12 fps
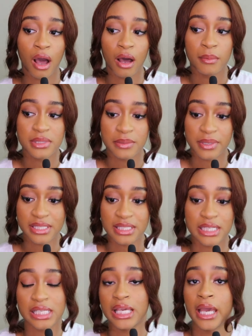to
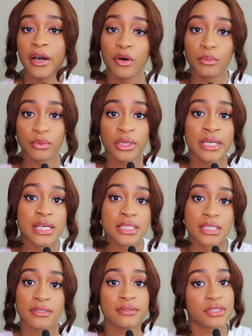basically help
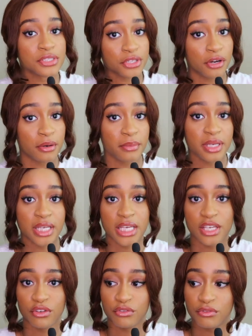to determine
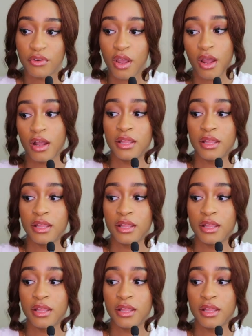if